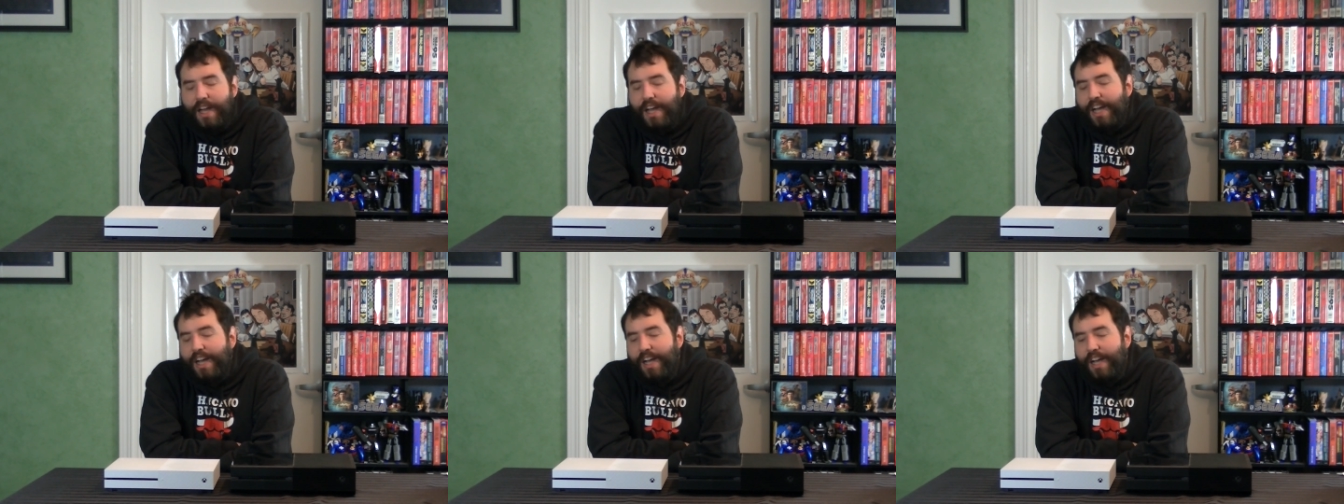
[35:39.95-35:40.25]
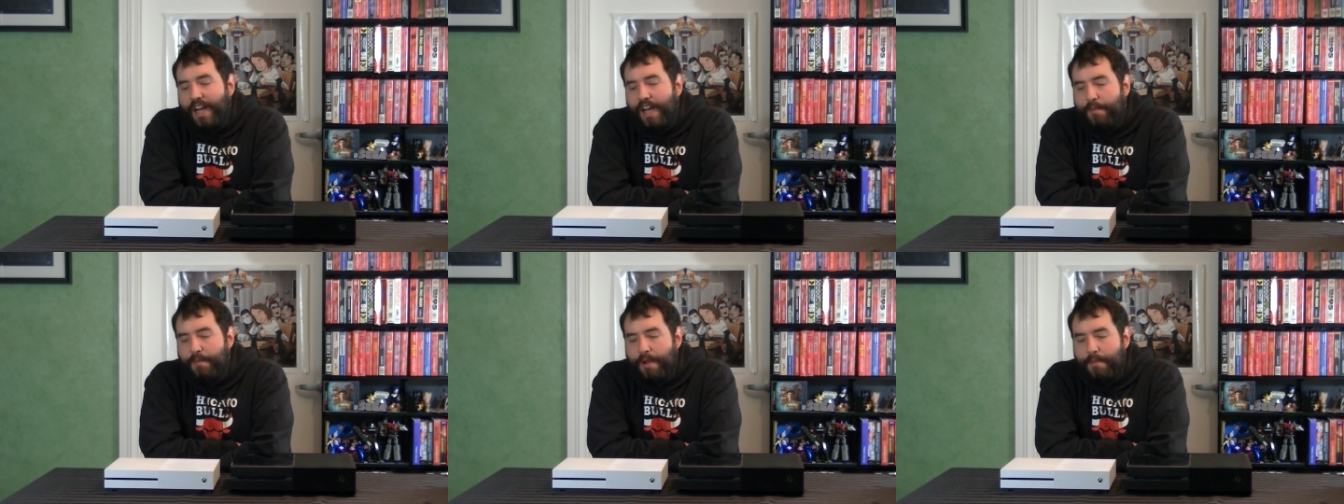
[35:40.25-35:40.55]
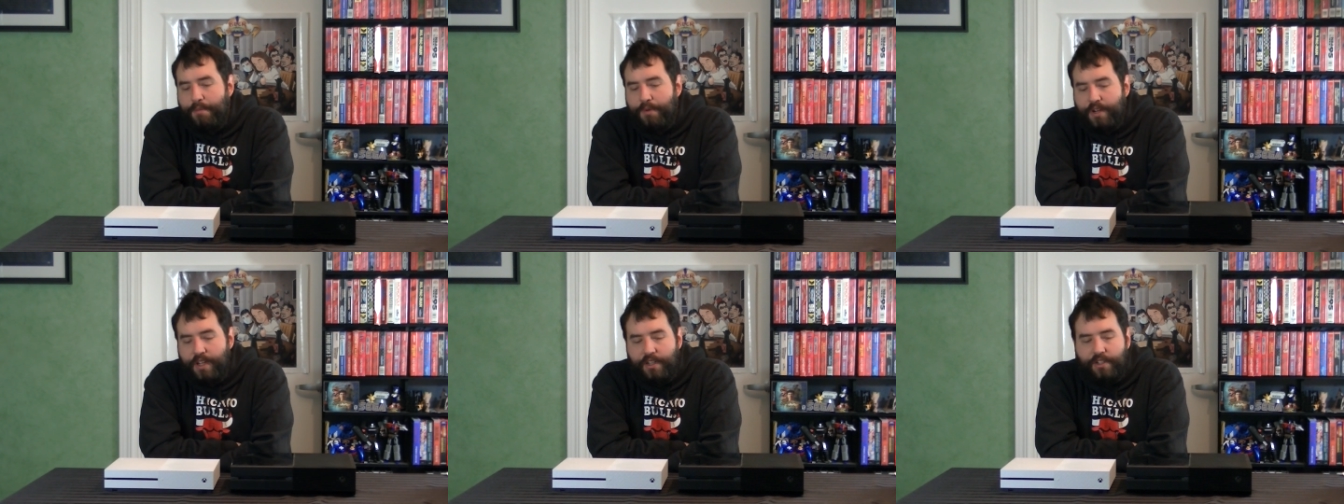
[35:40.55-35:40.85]
on my
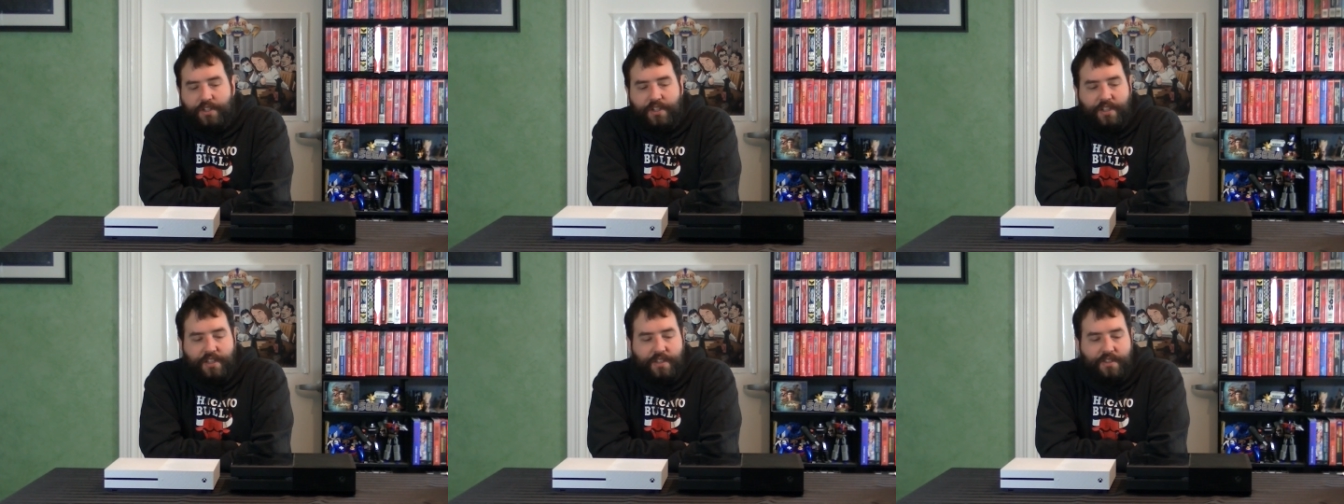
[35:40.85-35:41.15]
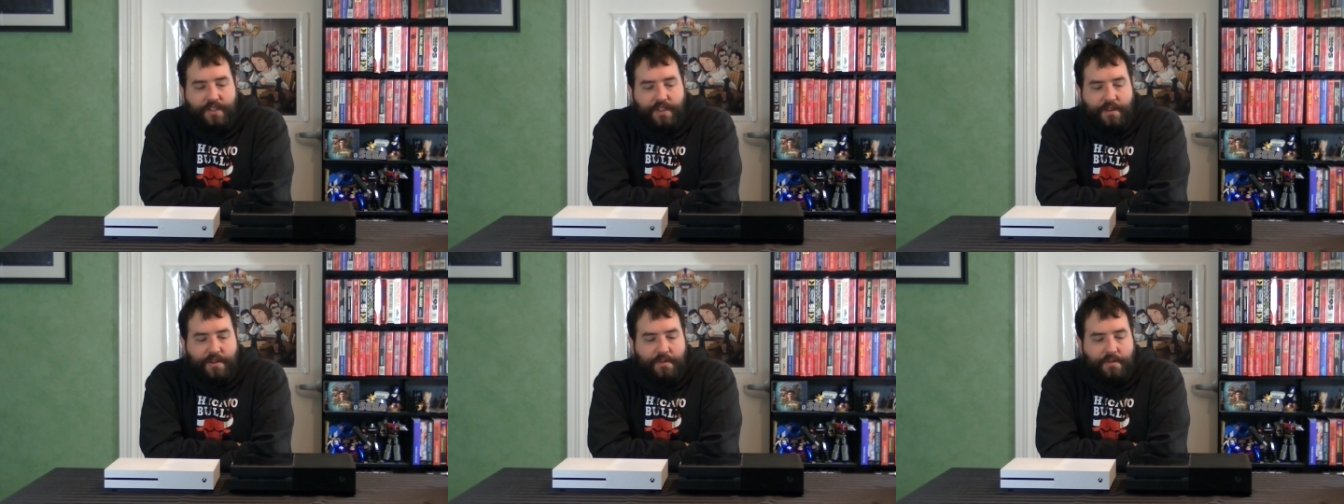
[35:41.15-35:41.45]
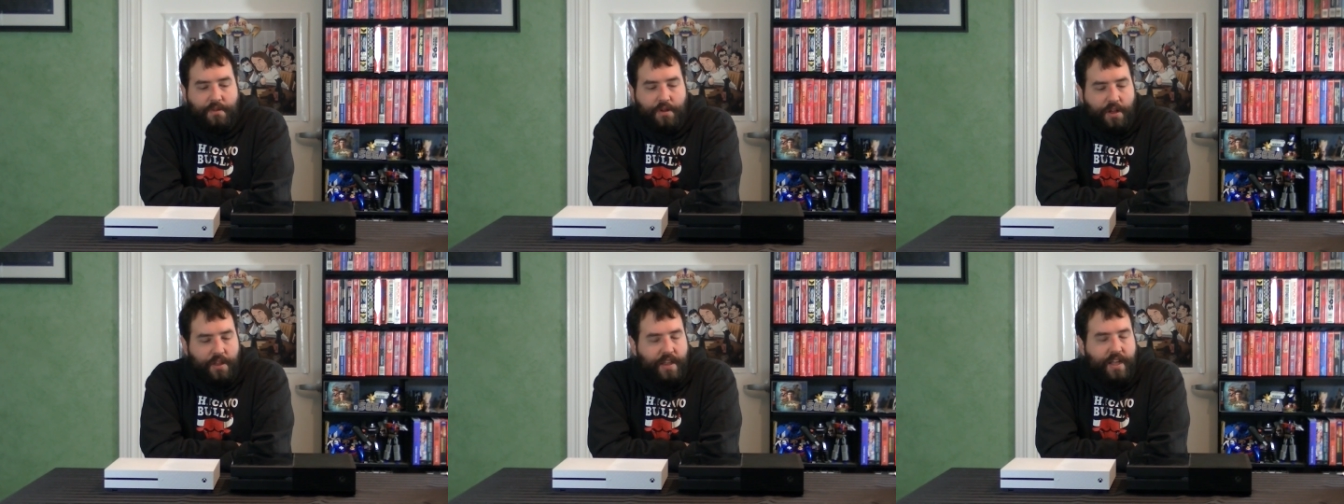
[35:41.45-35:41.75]
predictions
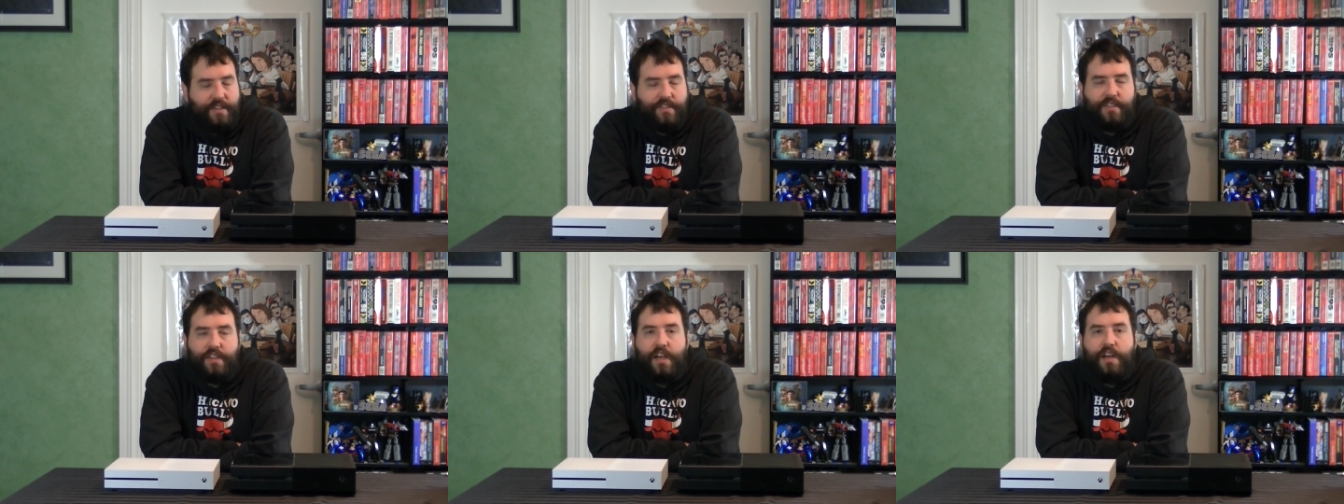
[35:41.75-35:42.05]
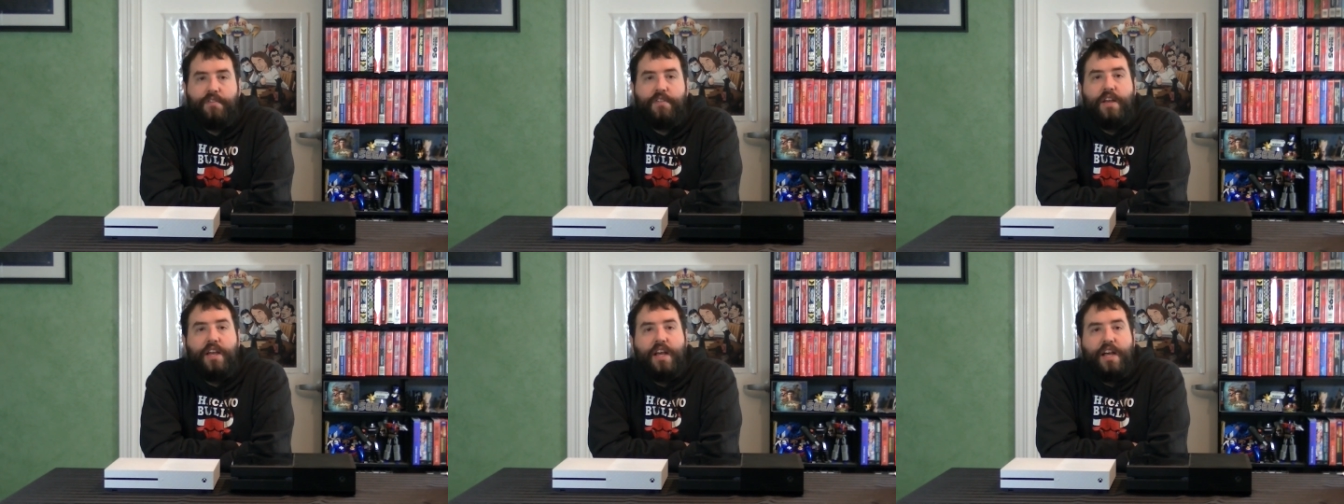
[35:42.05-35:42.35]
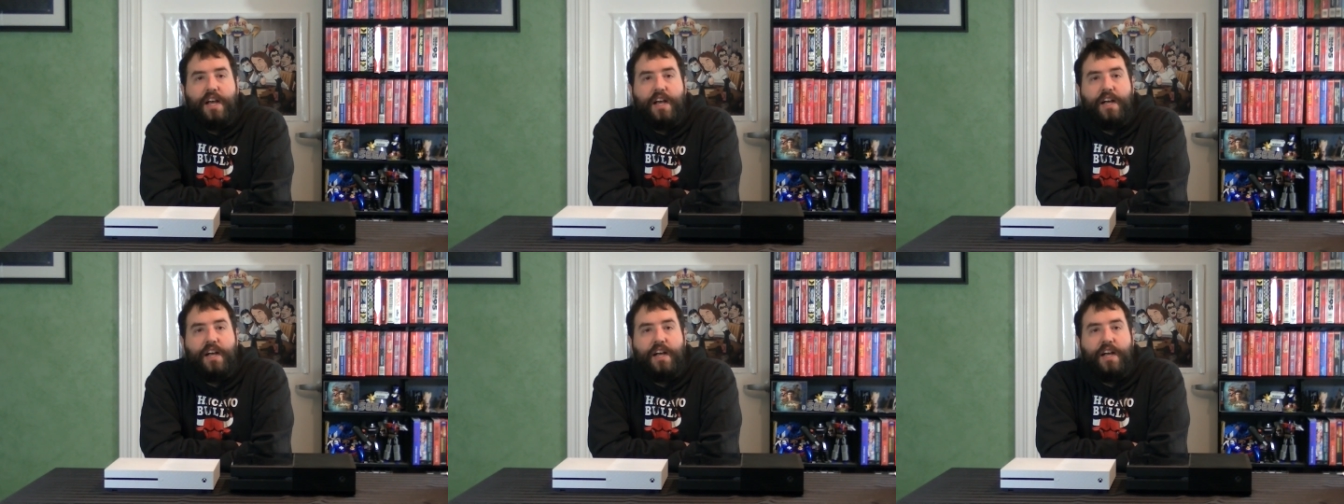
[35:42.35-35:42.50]
and all that stuff.